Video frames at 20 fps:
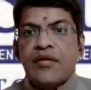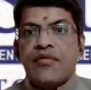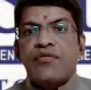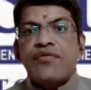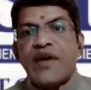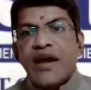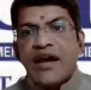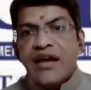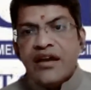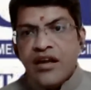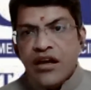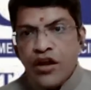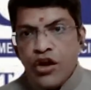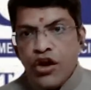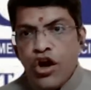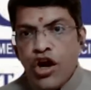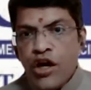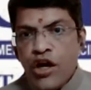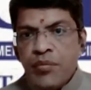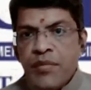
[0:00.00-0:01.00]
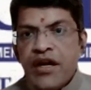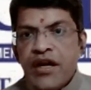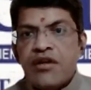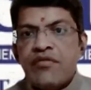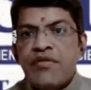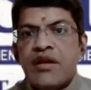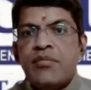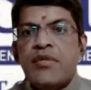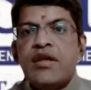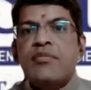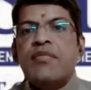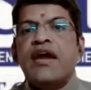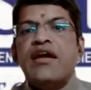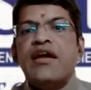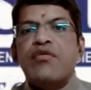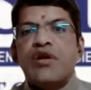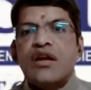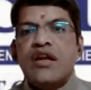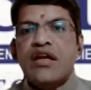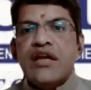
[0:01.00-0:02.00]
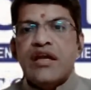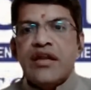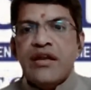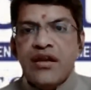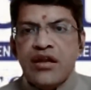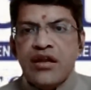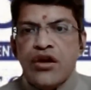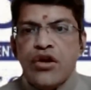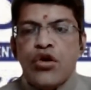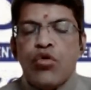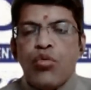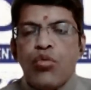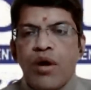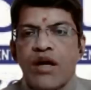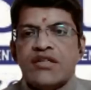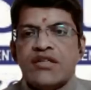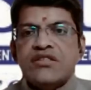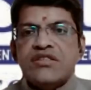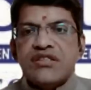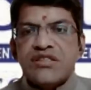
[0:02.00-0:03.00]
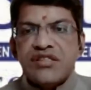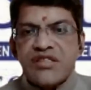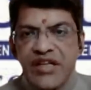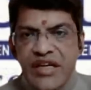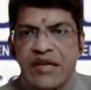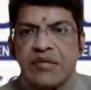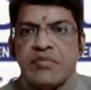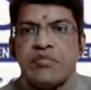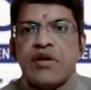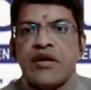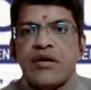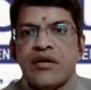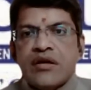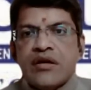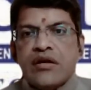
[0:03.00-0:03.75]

Final allotment will be made only in one stream,